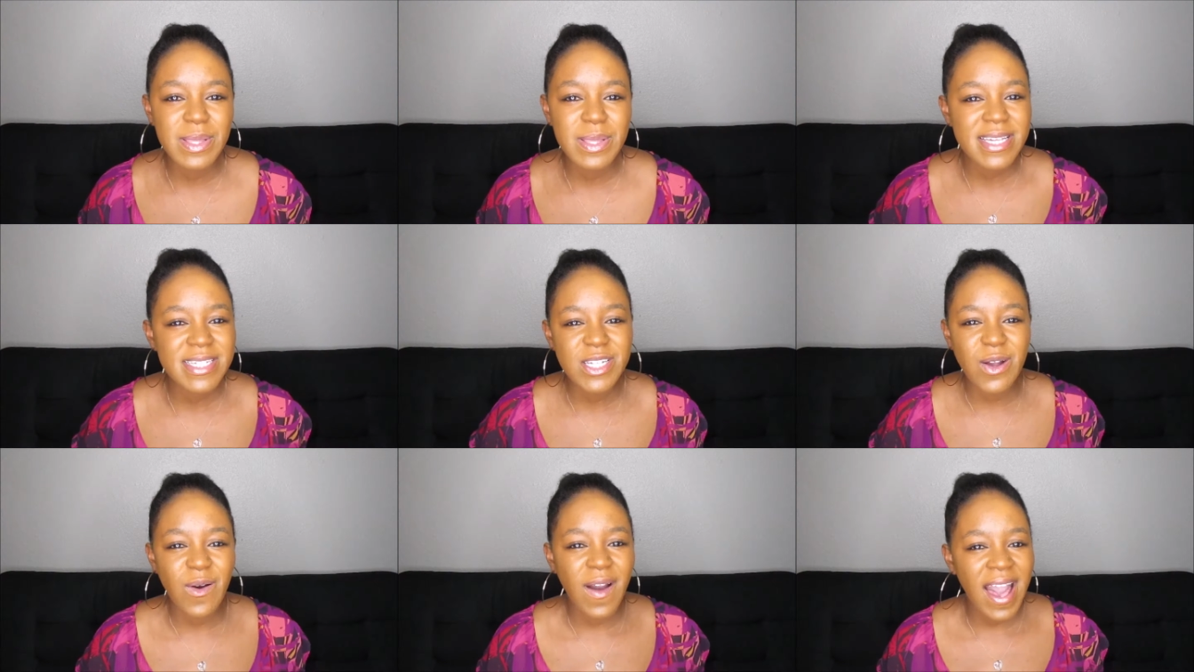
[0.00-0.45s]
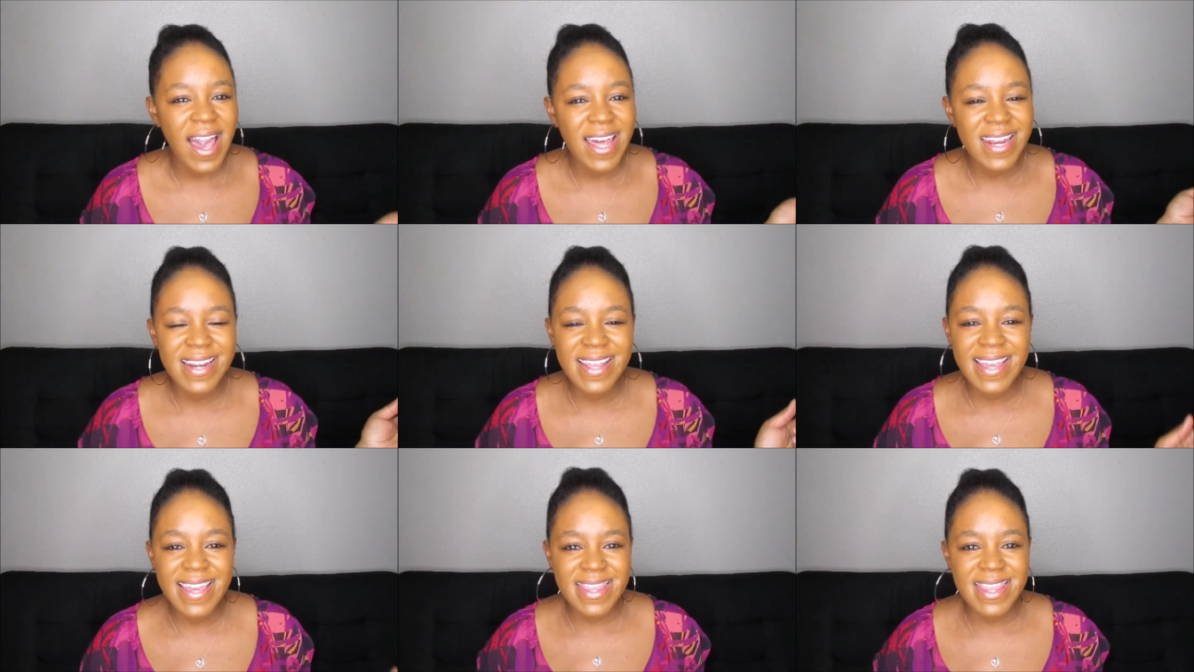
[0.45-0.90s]
please go
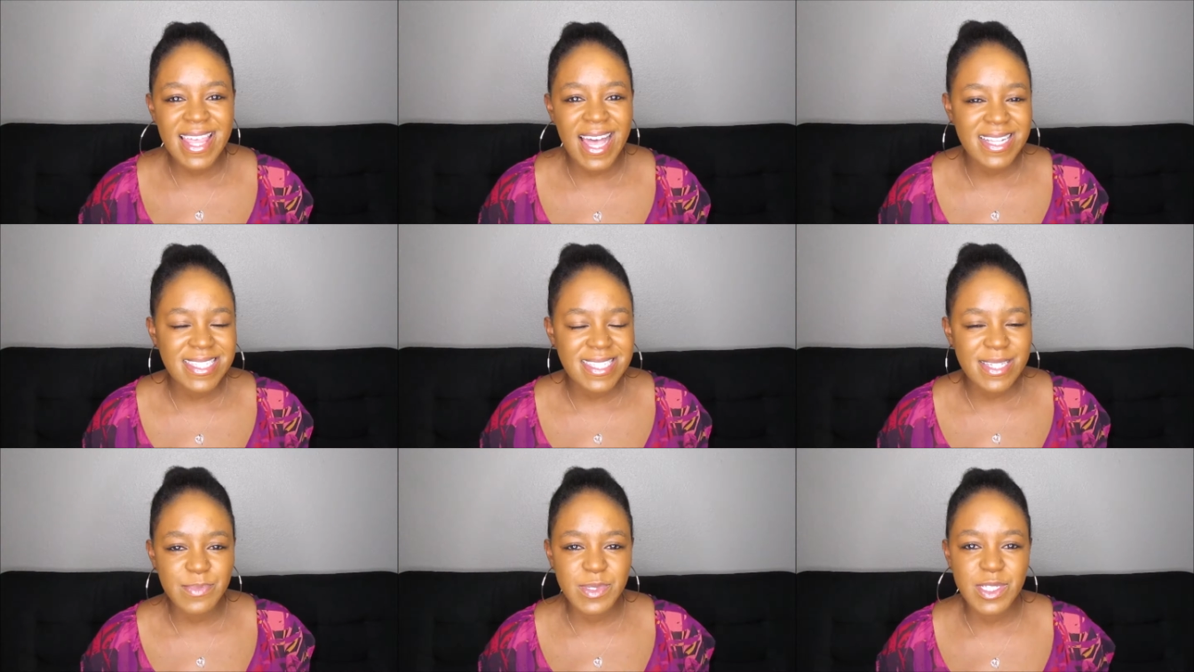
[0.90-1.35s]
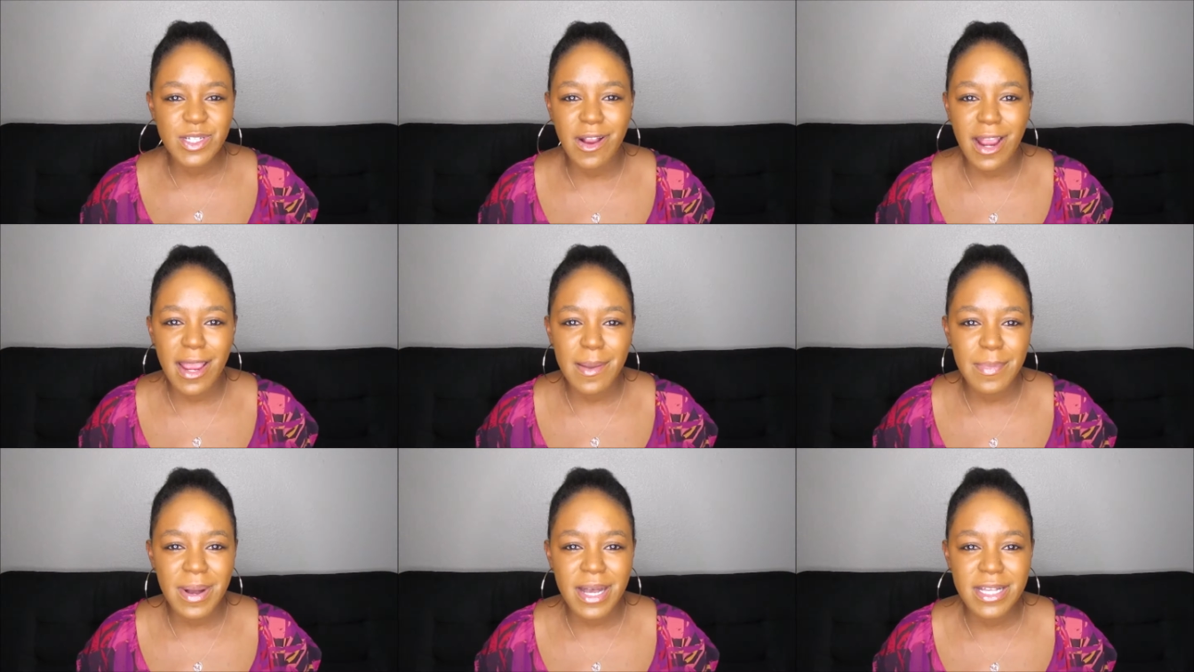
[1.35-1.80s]
ahead and hit that
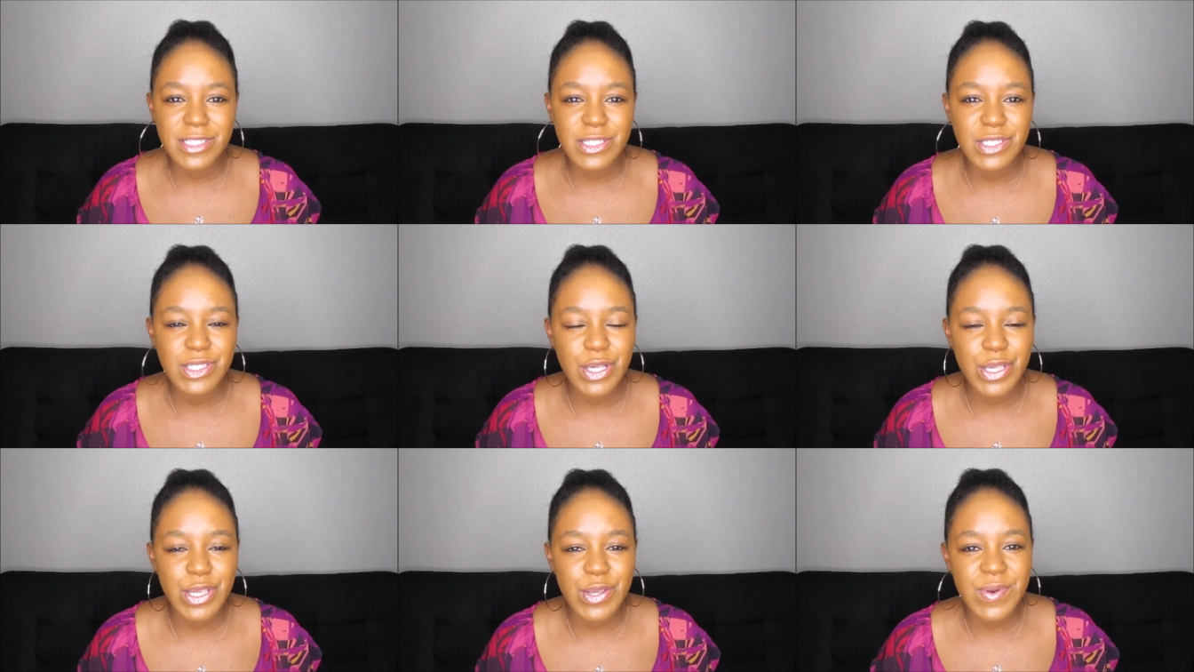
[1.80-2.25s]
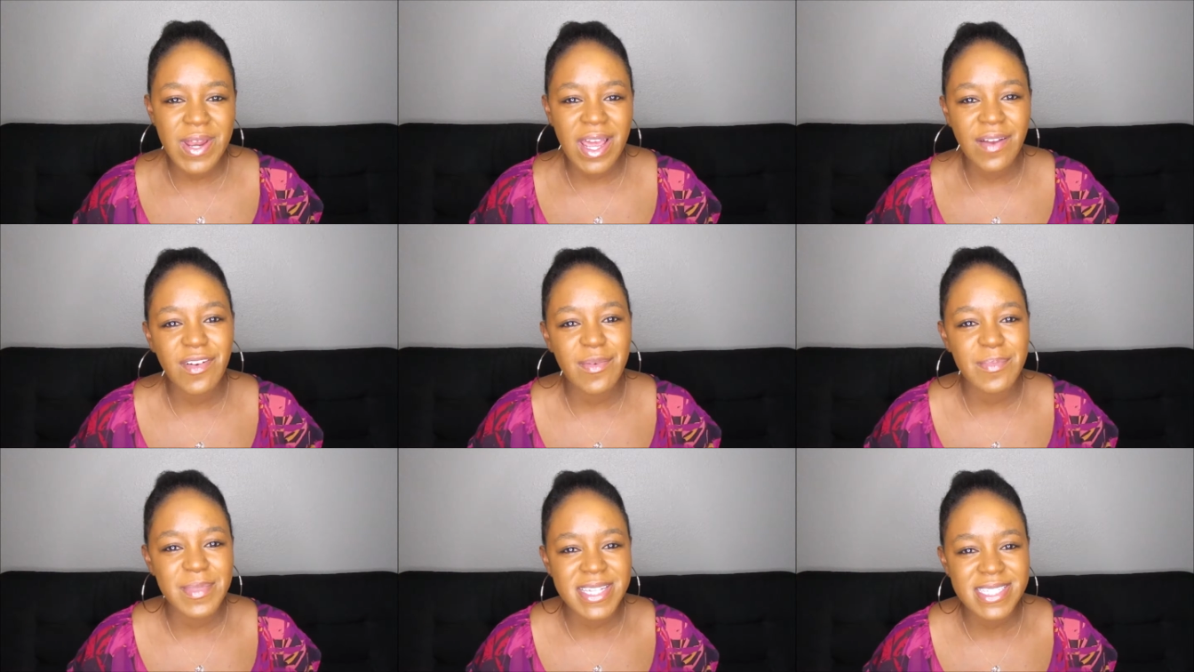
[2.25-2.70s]
subscribe button so you
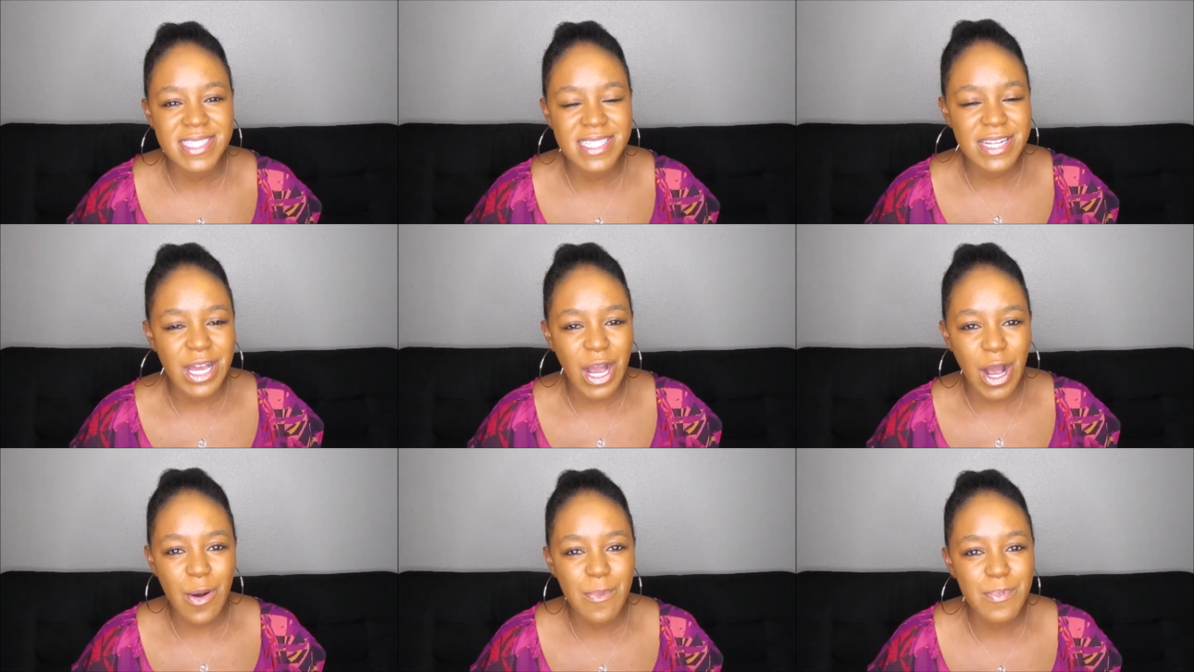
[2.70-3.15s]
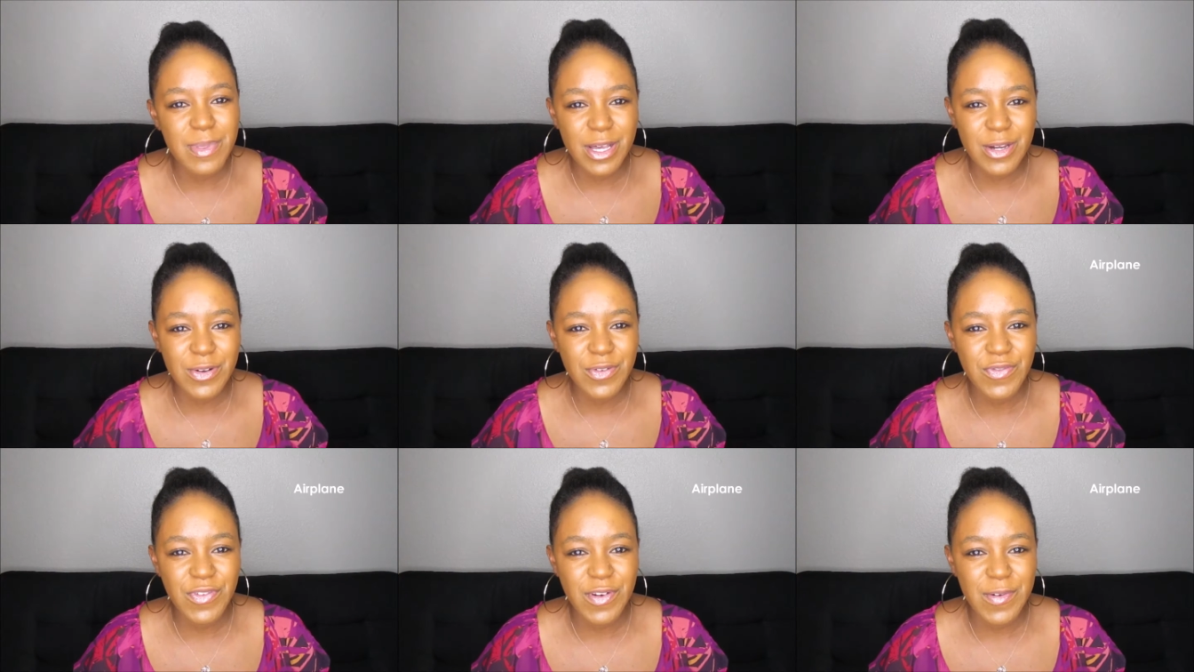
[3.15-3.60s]
never miss an
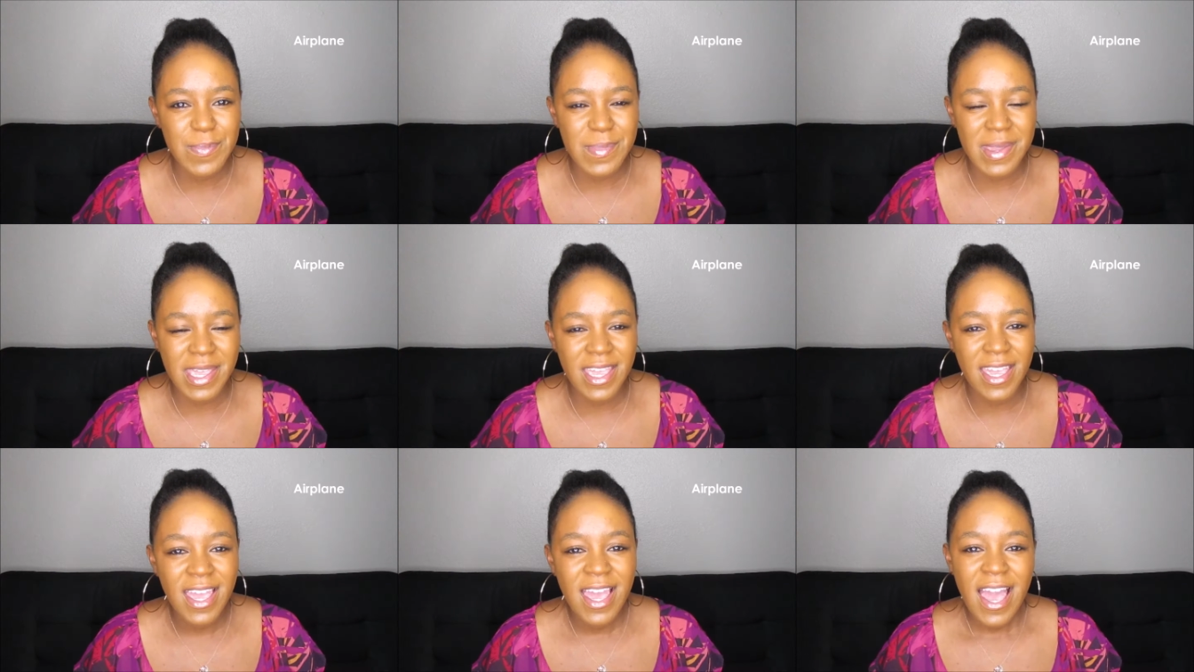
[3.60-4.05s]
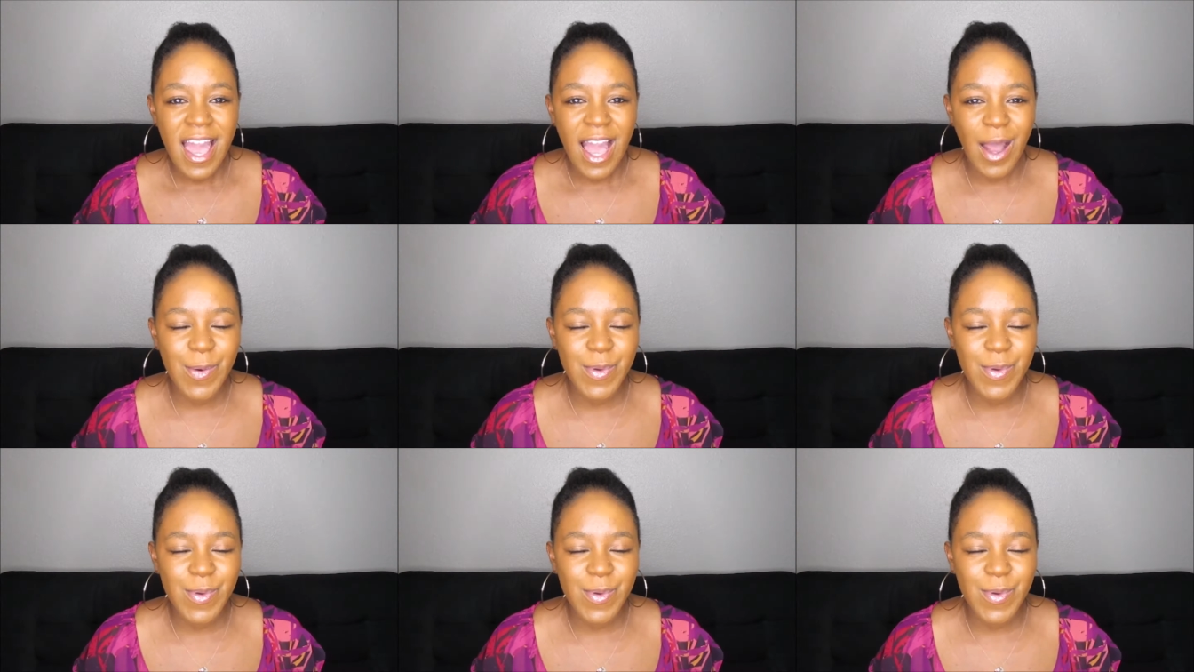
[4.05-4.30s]
upload from me.